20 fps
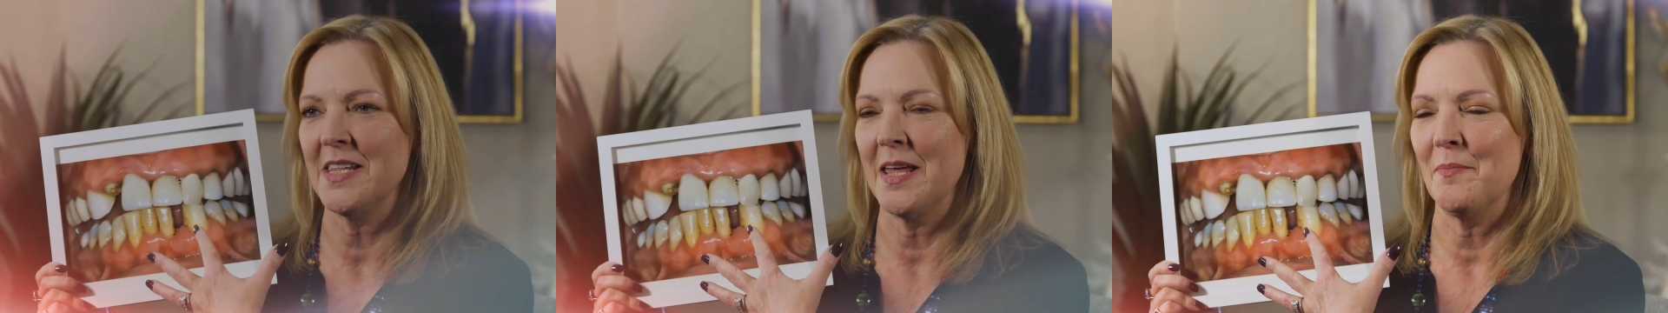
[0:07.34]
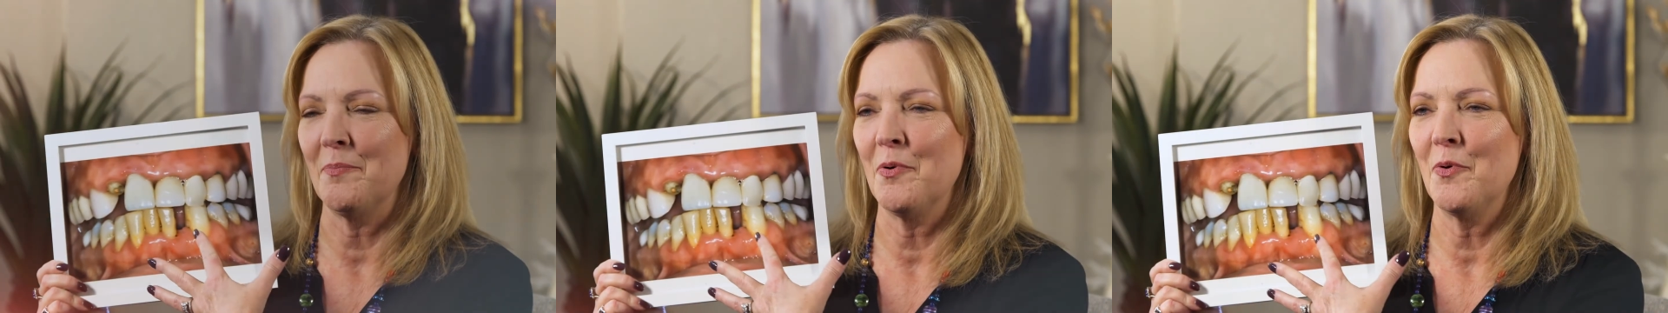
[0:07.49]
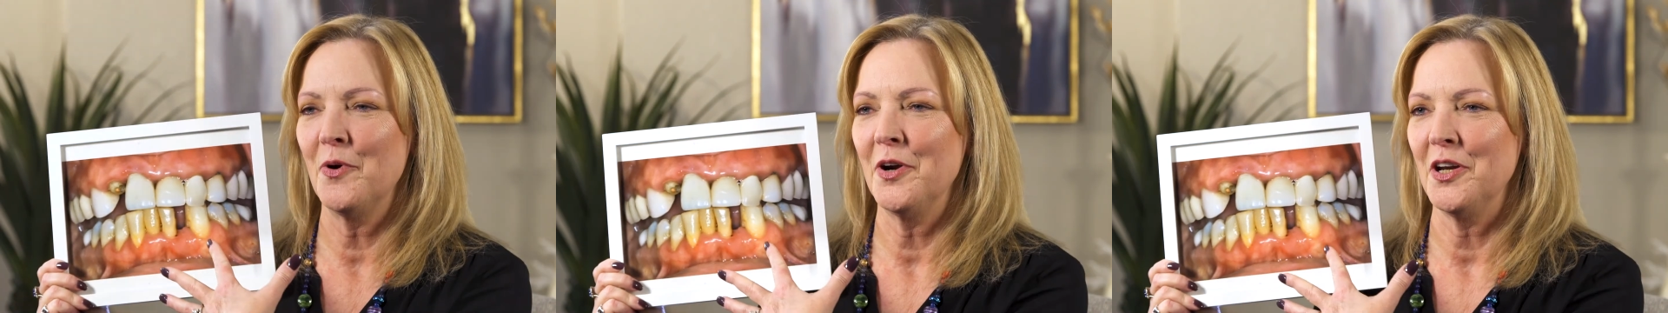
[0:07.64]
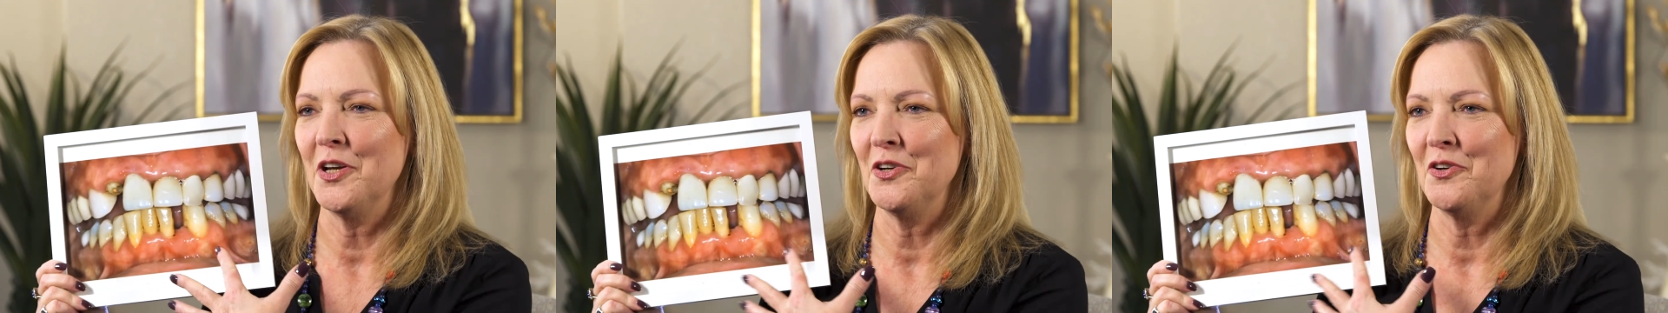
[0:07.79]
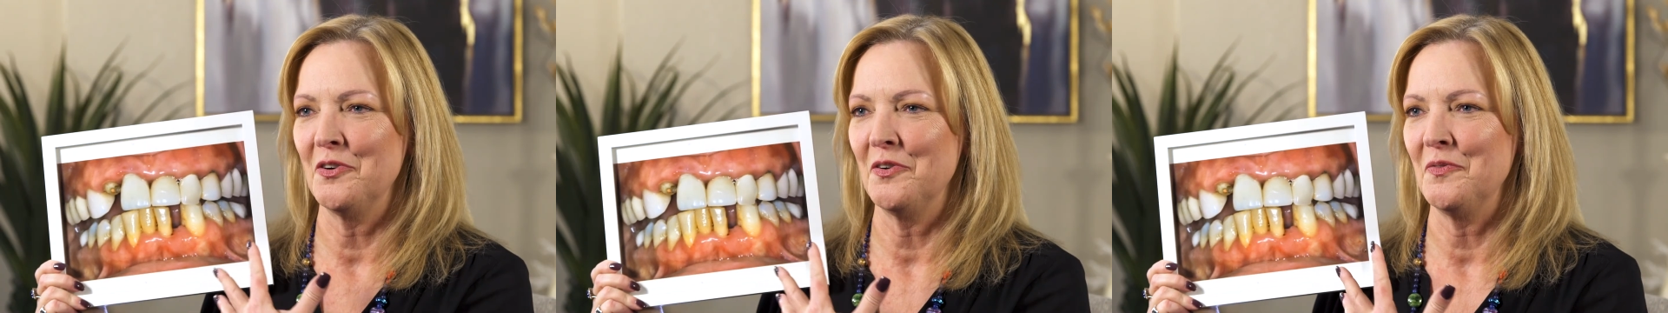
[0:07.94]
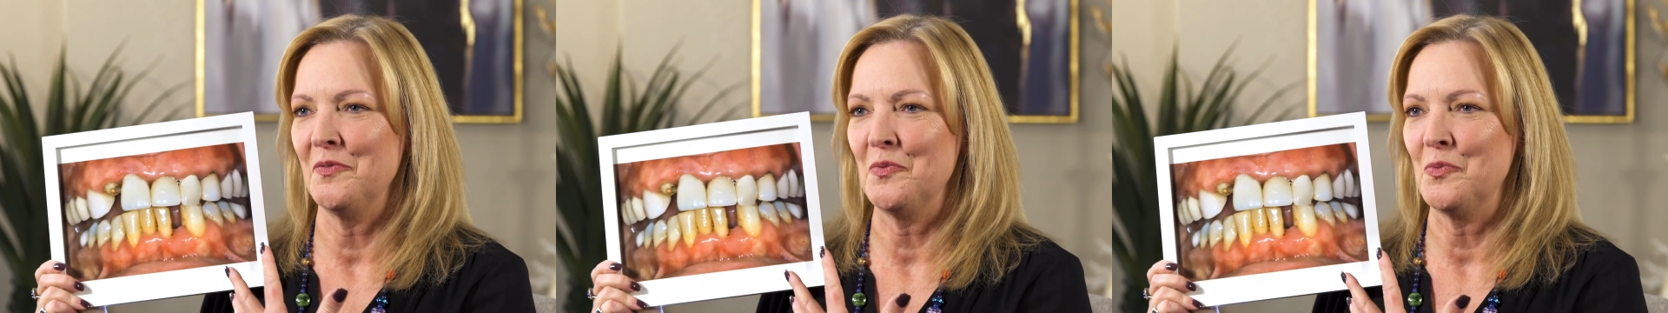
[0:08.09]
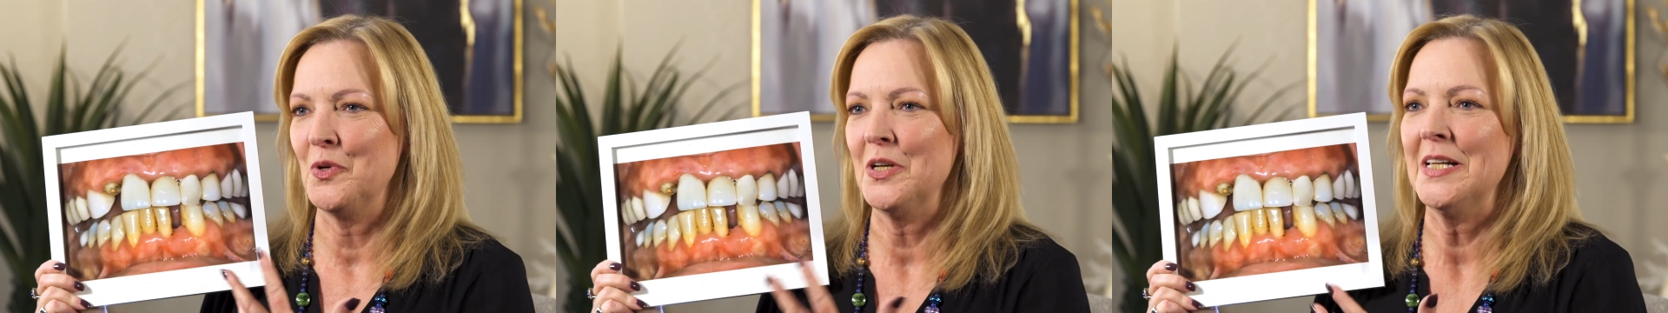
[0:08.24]
to that point and you don't
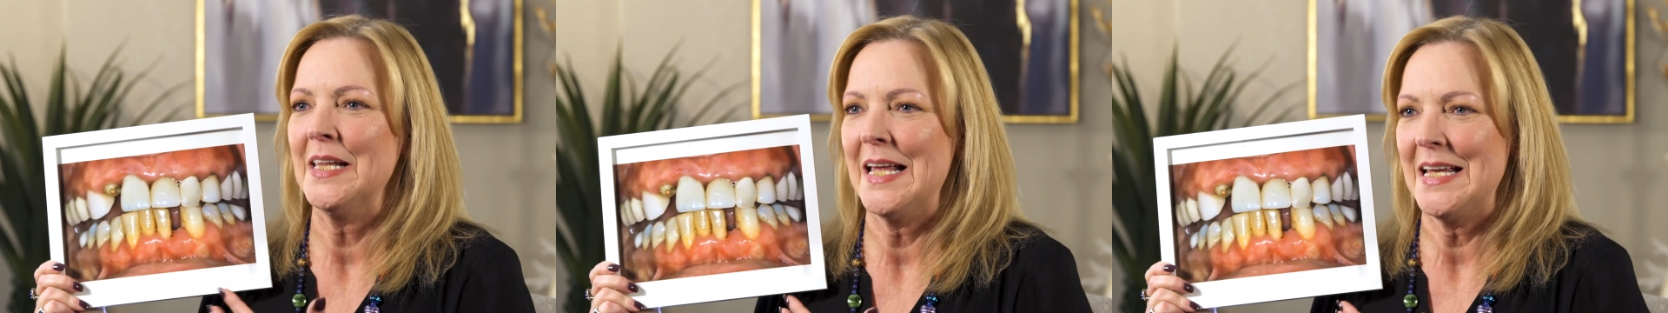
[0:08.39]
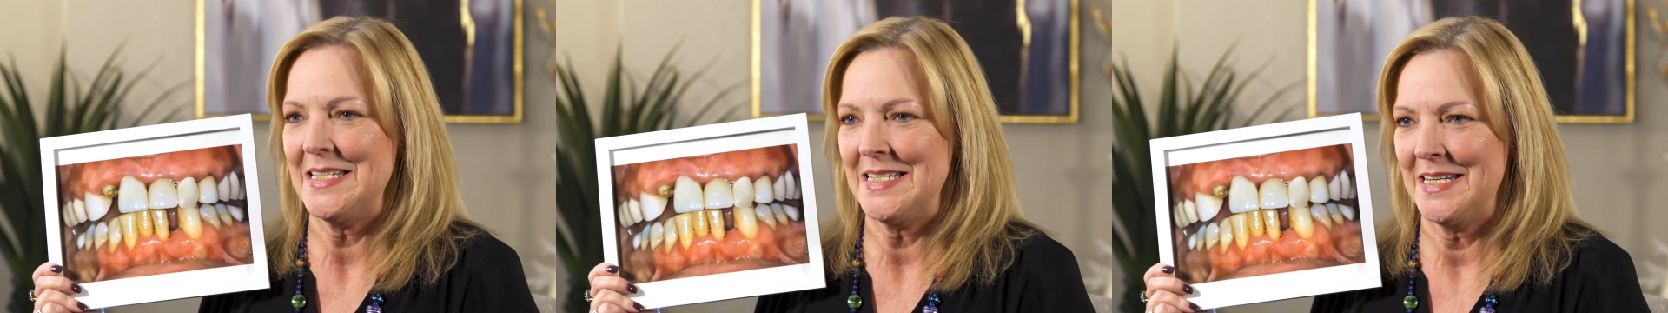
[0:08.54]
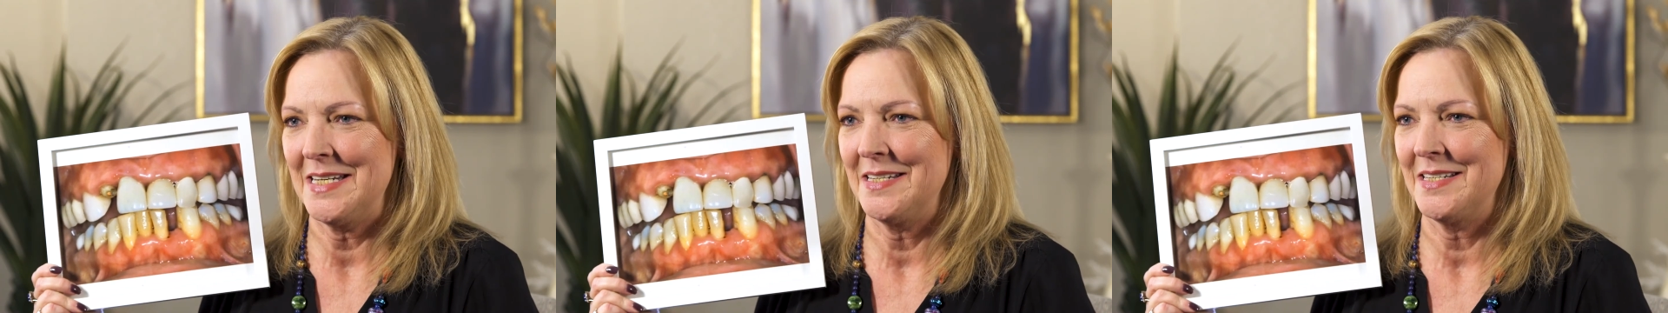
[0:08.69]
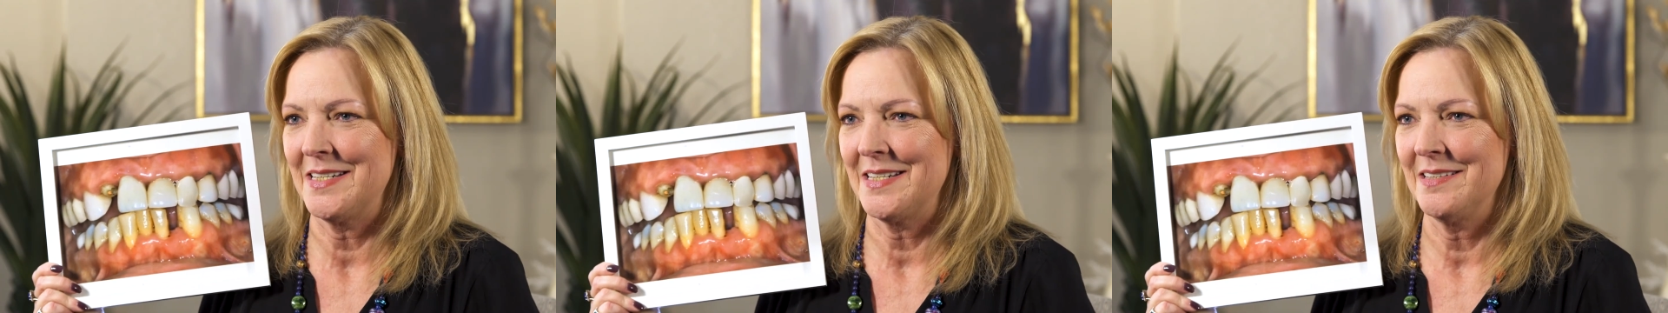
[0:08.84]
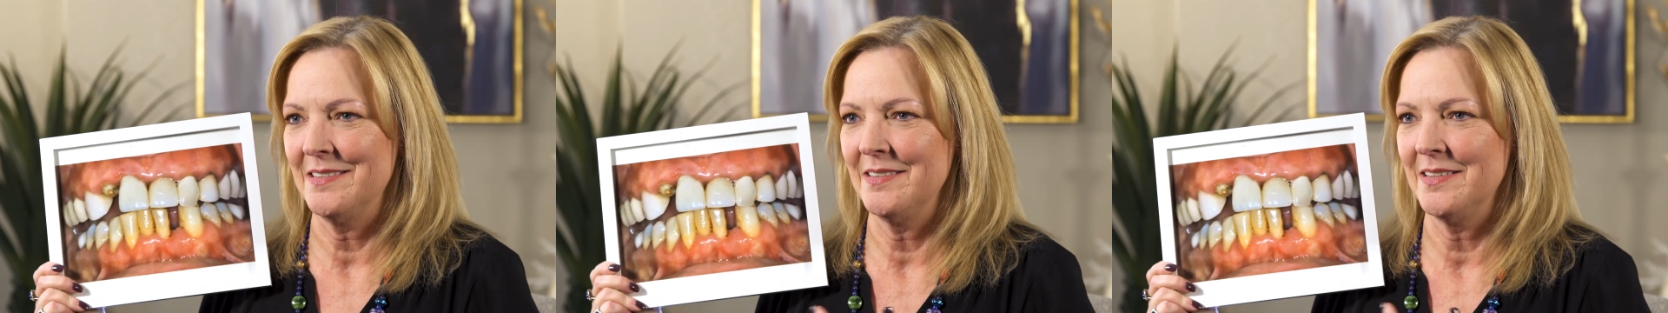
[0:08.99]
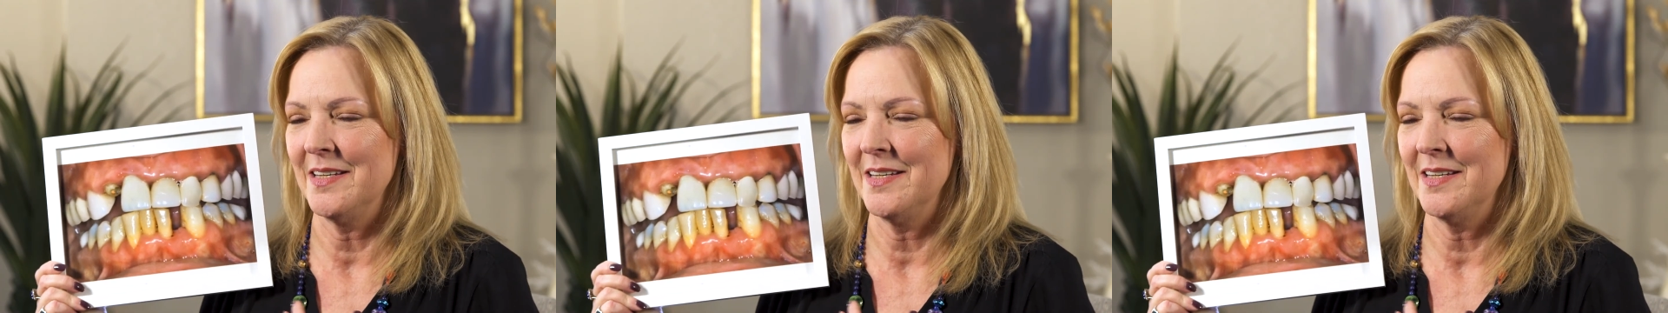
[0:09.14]
even realize it.